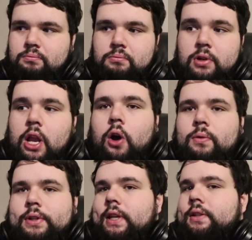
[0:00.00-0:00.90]
no
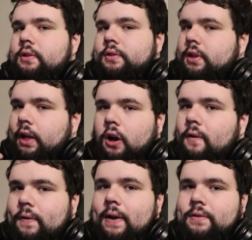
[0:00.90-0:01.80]
resistors, like
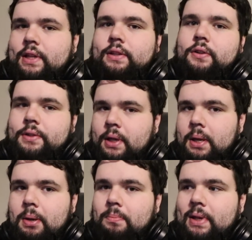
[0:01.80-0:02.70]
all 5 resistors
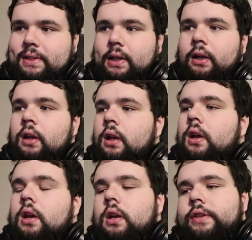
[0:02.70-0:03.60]
missing.
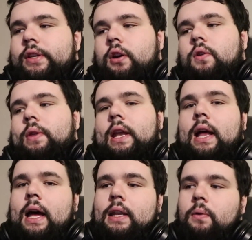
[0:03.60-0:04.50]
So then
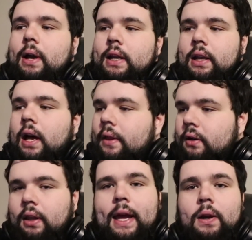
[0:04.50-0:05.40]
I had to wait
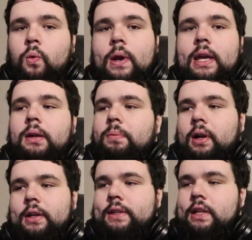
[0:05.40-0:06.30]
another like week
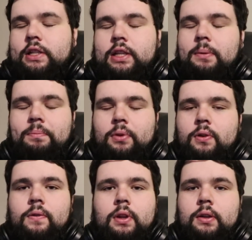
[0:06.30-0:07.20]
because they shipped
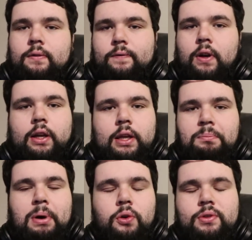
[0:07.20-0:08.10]
through the
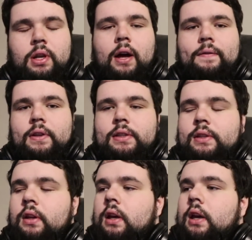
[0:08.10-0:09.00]
fucking post
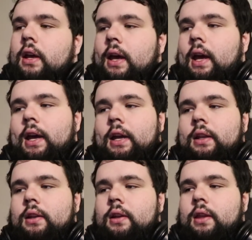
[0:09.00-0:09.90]
office.
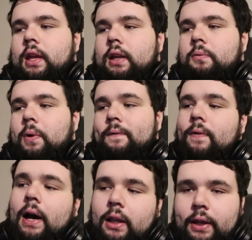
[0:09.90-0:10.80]
And then we
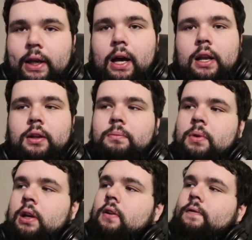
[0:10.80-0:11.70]
finally got
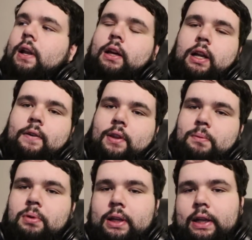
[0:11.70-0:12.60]
them, finally got
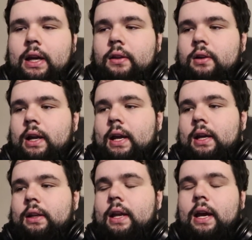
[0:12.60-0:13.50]
everything put together,
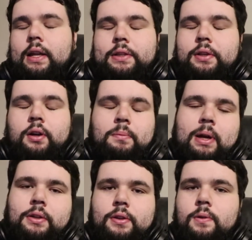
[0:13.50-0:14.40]
and yeah, it took
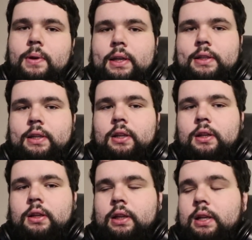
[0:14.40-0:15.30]
about 2 weeks
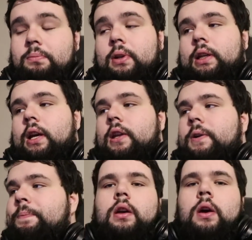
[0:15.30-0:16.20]
to get it put
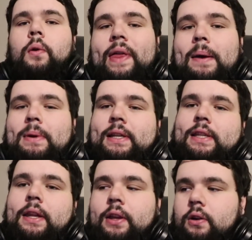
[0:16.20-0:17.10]
together. With that being
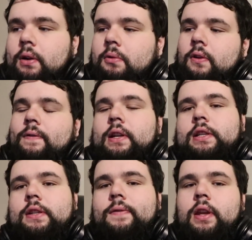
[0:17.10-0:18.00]
said though, I'm going to
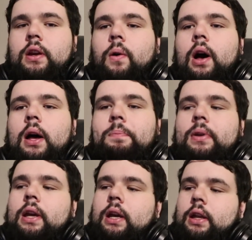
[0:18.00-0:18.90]
finish this video up
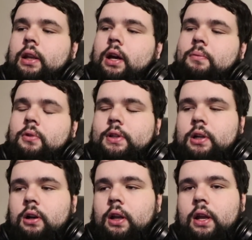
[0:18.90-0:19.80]
and I'm going to
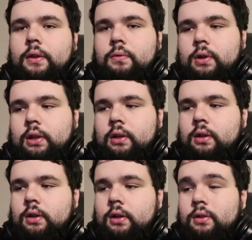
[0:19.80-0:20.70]
start on another one,
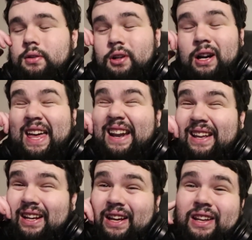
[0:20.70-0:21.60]
start
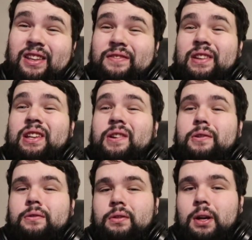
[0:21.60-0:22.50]
editing another
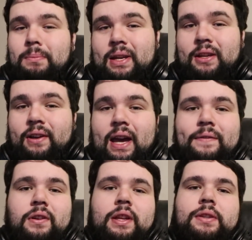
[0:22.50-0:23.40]
video immediately
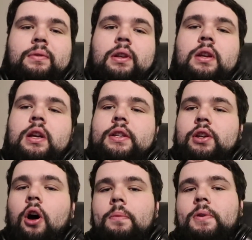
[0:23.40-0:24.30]
after this one.
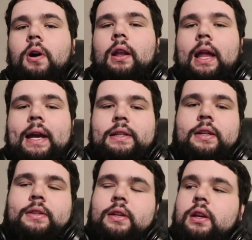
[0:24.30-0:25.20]
So I hope you all liked
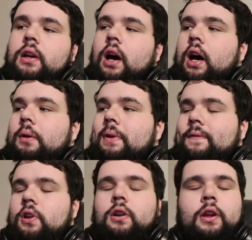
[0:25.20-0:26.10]
it.
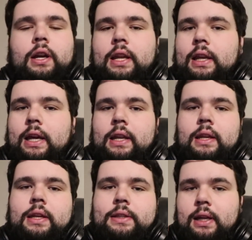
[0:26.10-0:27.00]
If you're looking into
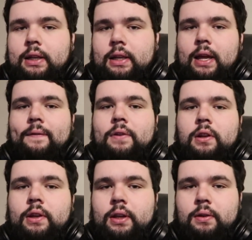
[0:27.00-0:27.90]
getting these, I
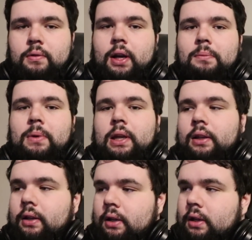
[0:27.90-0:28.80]
definitely
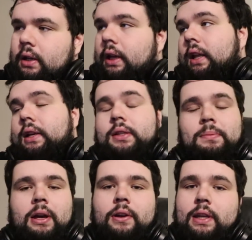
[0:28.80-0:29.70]
recommend getting
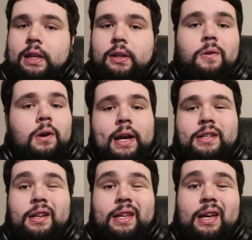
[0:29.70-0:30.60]
some LED or
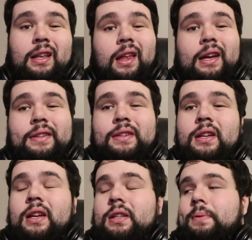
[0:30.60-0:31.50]
HID headlights,
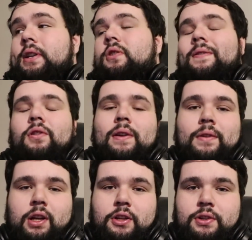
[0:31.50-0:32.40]
especially if you live
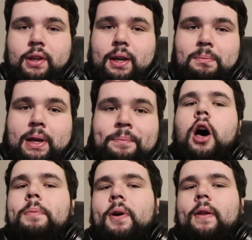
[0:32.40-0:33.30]
in the country like me.
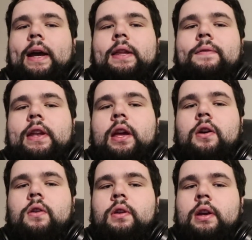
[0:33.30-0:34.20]
Hope you all liked the
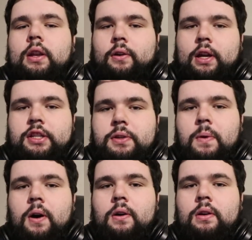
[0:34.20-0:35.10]
video. I'll catch you
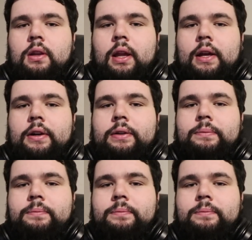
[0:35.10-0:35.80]
all later.